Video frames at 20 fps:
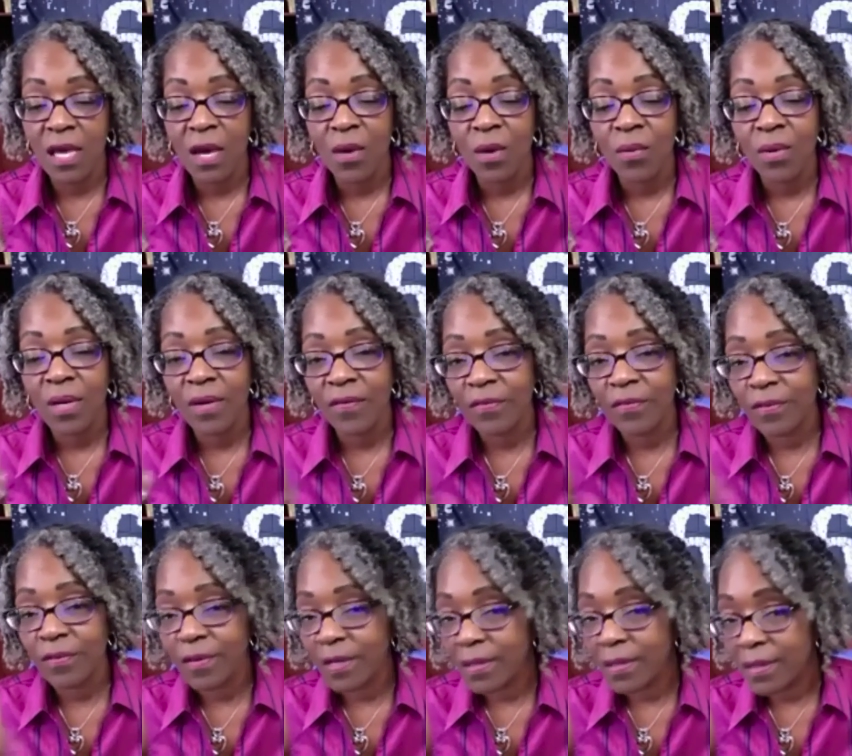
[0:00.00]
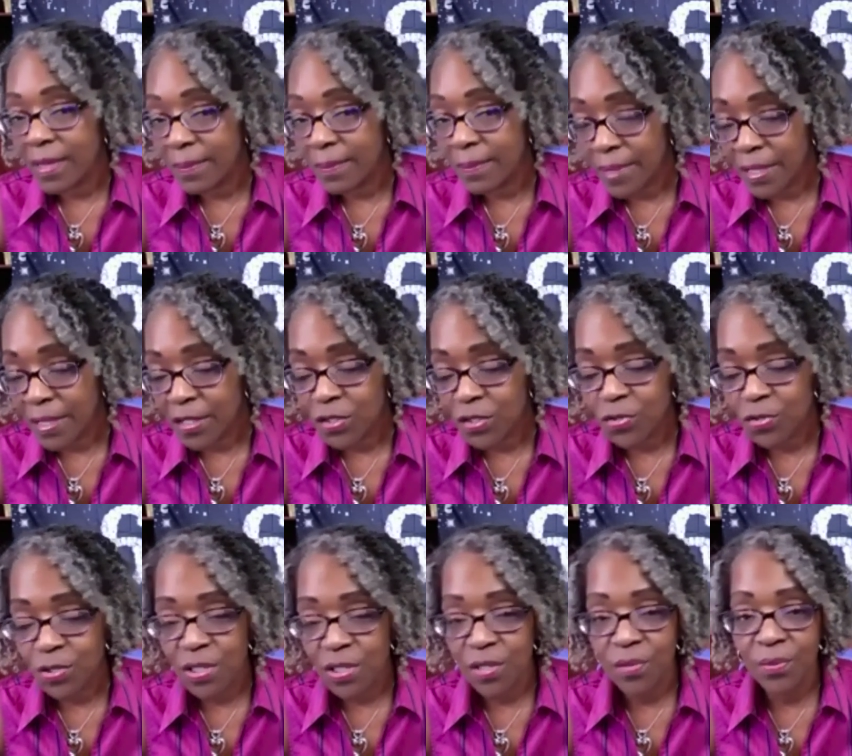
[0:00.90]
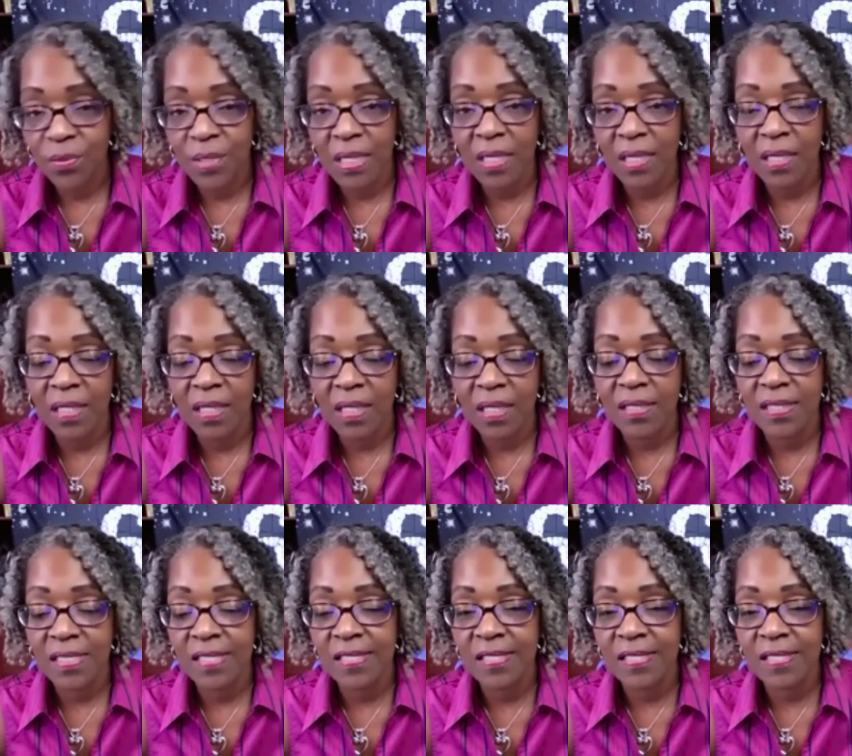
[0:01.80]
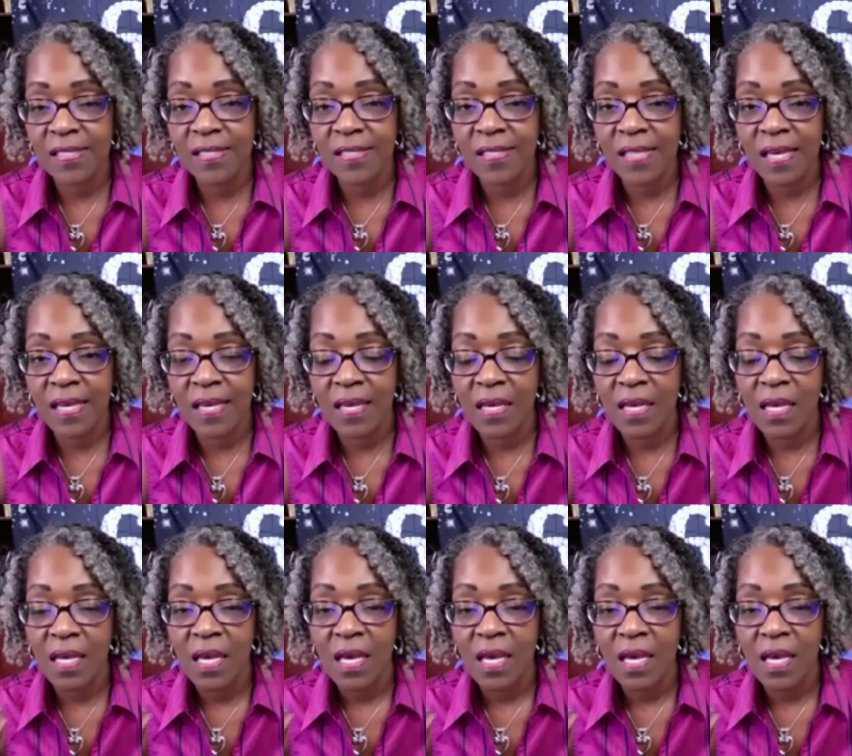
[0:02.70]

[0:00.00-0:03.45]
whatever it, in ministry you needed assistance in,